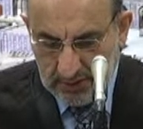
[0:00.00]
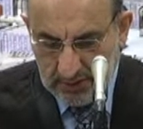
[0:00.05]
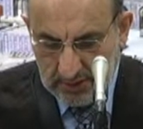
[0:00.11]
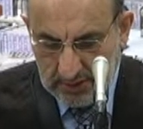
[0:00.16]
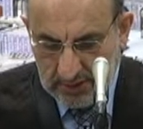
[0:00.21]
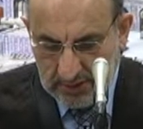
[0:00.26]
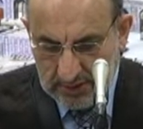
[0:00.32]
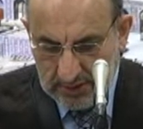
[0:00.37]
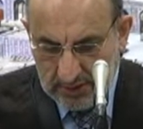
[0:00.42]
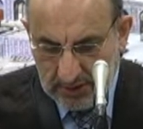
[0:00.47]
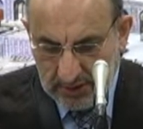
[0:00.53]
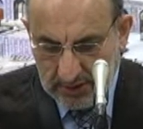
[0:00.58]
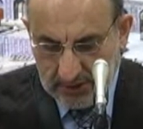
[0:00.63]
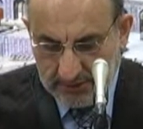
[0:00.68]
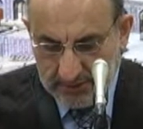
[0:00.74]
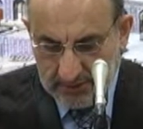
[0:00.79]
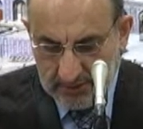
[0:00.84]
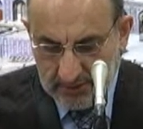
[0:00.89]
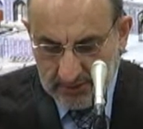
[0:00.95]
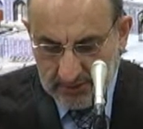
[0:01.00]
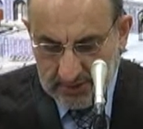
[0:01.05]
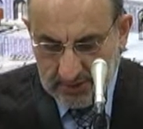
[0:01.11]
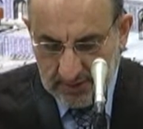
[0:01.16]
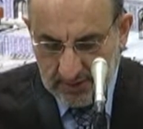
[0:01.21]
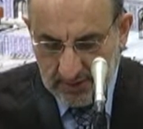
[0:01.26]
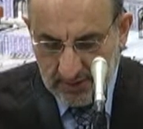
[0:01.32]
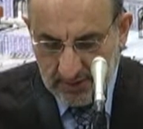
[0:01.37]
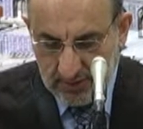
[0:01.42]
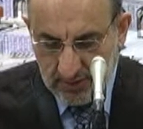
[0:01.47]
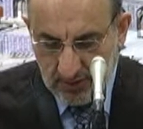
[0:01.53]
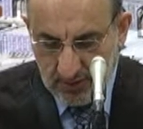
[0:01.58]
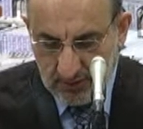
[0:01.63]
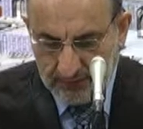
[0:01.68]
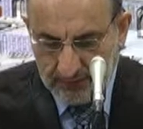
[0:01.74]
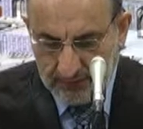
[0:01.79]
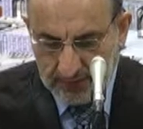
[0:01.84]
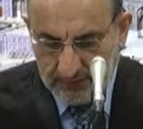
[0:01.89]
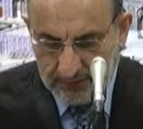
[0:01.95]
it is not permissible to
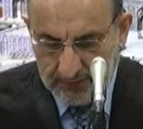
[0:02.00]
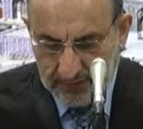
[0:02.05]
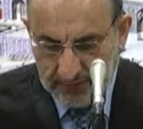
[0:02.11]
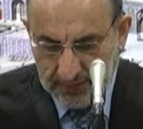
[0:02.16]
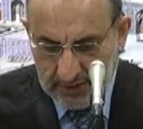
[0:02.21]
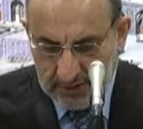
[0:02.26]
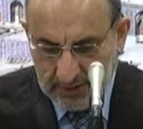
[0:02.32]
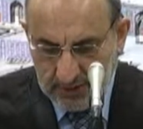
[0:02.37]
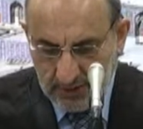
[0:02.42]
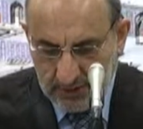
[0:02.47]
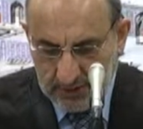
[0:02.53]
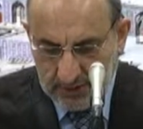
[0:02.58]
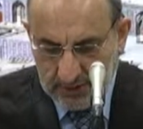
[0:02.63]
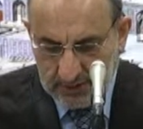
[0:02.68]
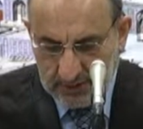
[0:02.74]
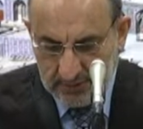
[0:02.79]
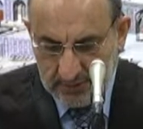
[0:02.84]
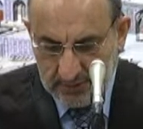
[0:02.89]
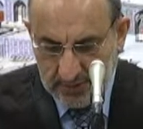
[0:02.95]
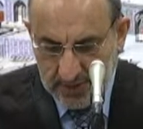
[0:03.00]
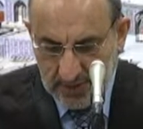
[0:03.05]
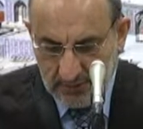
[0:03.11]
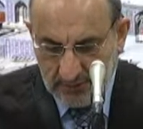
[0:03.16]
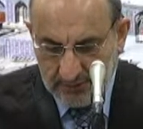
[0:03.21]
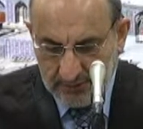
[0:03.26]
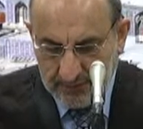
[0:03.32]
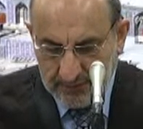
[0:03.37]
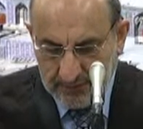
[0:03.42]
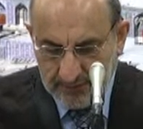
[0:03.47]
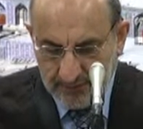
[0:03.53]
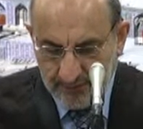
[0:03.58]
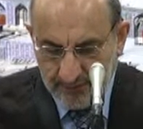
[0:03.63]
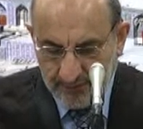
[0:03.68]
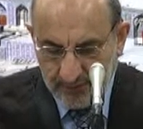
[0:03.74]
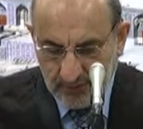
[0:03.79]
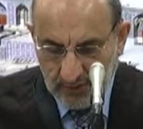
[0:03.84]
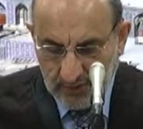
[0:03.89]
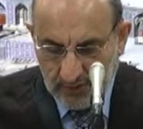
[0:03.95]
offer prayers with it. However,
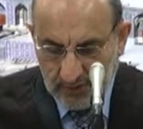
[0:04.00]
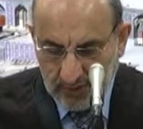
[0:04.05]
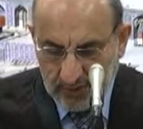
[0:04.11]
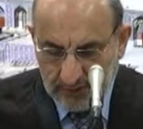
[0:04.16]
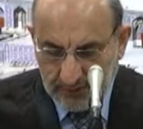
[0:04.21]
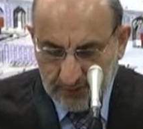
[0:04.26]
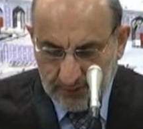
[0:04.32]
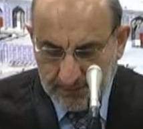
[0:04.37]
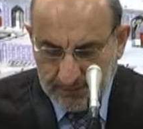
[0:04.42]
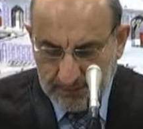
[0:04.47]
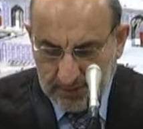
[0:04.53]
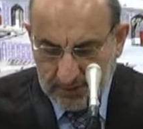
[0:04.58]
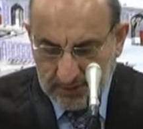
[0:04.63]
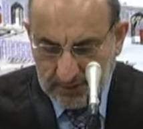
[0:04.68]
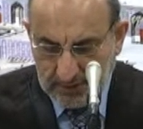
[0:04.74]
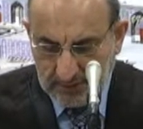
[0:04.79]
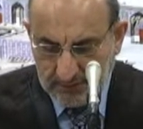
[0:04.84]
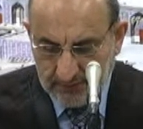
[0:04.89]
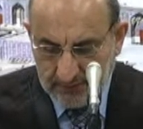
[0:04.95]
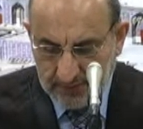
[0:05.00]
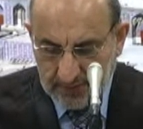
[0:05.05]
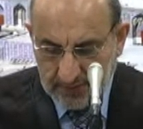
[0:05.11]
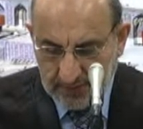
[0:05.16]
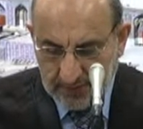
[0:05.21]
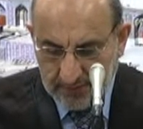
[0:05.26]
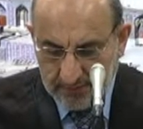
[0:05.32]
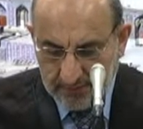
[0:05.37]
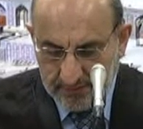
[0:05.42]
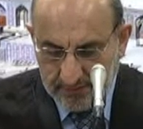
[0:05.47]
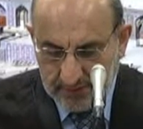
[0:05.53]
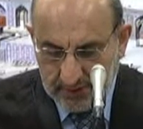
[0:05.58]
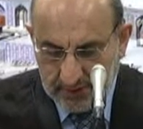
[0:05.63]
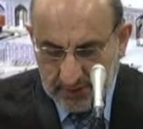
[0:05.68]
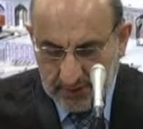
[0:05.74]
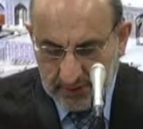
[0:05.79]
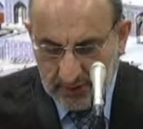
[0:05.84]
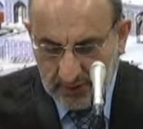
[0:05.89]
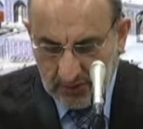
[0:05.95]
if a part of the
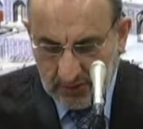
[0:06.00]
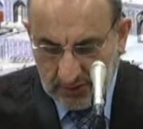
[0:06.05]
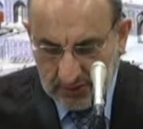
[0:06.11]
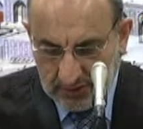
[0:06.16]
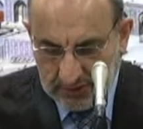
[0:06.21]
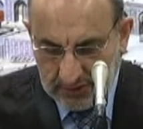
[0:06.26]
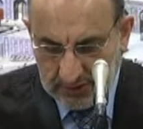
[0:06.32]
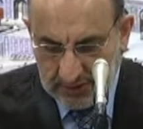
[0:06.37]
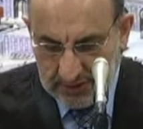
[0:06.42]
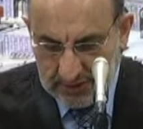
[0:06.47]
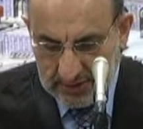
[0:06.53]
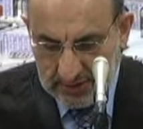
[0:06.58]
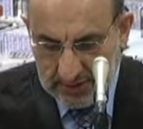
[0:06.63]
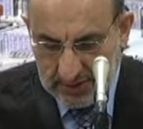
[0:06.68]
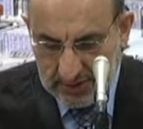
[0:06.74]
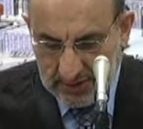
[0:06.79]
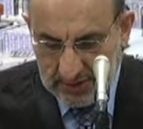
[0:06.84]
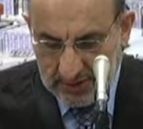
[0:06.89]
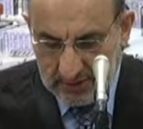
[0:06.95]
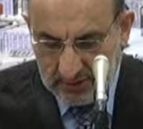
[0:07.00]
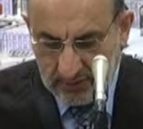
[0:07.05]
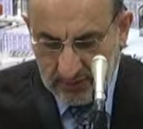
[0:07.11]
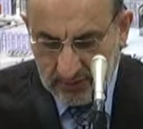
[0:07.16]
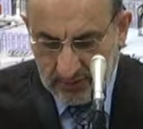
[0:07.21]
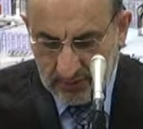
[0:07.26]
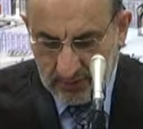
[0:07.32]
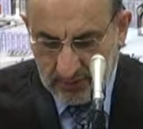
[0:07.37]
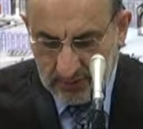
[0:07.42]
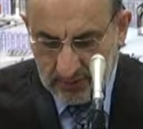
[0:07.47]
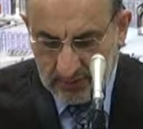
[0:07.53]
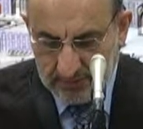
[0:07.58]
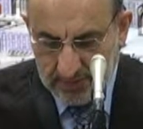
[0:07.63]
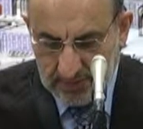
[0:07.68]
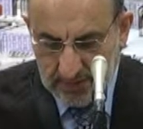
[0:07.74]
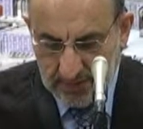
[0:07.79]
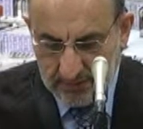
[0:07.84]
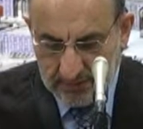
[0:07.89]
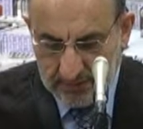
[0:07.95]
body or a dress around the wound
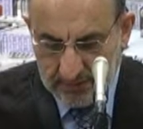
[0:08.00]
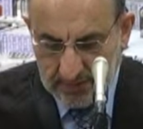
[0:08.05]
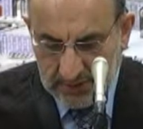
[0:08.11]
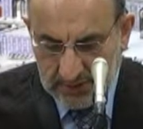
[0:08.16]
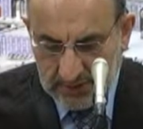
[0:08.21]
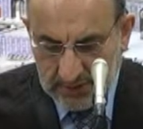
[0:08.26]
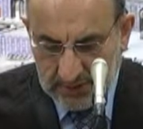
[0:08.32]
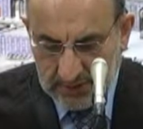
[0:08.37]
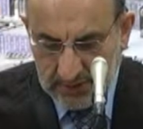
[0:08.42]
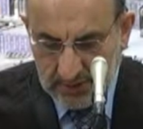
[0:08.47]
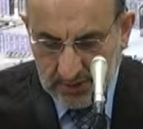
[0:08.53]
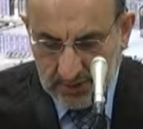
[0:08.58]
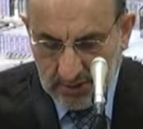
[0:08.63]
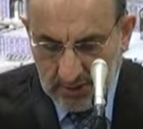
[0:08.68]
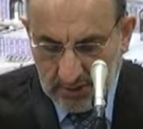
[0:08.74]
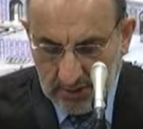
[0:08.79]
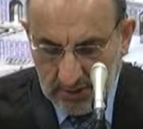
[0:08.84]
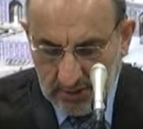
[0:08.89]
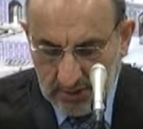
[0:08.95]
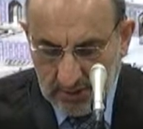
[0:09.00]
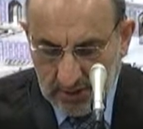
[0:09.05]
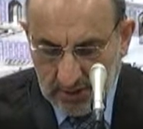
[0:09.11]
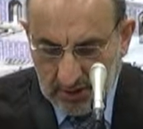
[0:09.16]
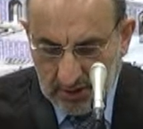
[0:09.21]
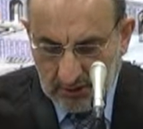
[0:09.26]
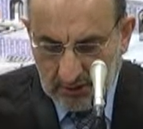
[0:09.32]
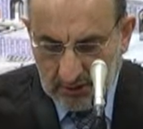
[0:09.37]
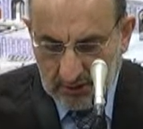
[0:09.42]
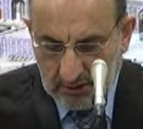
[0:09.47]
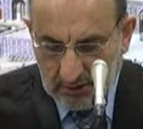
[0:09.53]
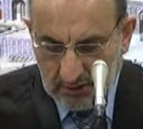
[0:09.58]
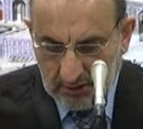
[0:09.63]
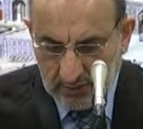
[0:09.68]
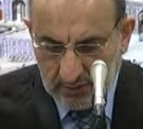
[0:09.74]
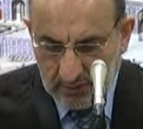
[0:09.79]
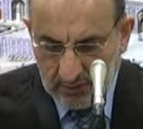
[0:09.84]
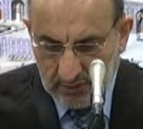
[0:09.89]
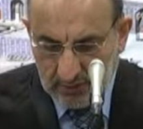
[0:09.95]
becomes najis owing
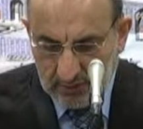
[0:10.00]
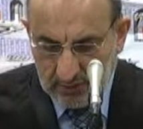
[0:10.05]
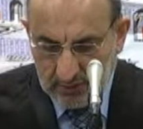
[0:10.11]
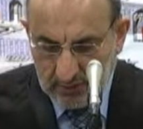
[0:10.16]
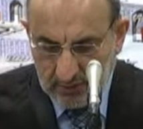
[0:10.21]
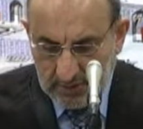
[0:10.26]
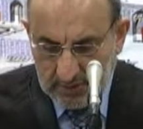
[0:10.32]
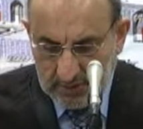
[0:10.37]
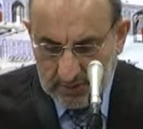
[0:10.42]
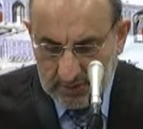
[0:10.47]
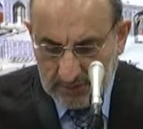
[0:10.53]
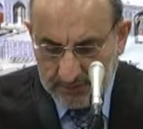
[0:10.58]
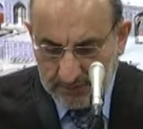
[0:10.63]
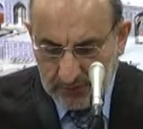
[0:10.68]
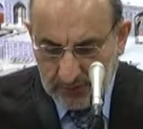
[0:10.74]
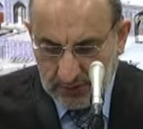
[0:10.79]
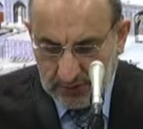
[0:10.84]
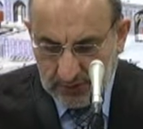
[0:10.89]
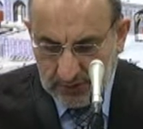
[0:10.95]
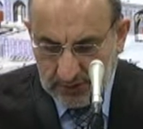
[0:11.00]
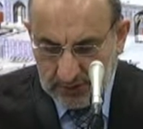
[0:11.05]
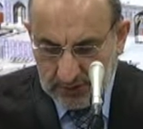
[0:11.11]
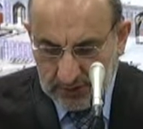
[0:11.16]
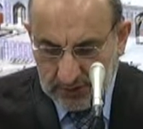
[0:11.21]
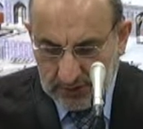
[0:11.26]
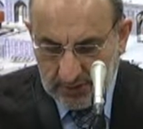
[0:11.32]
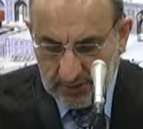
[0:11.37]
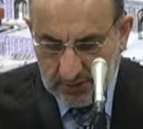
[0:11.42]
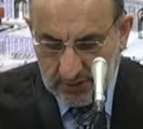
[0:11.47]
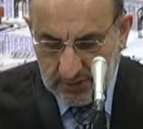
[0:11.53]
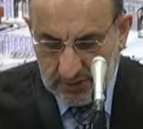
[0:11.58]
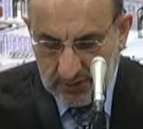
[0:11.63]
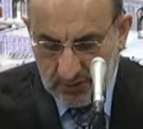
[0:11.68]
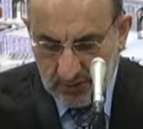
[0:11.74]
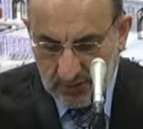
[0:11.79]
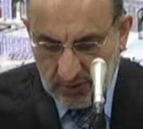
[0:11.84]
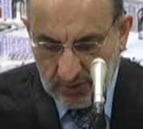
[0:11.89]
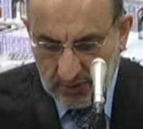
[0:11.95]
to suppuration, there is no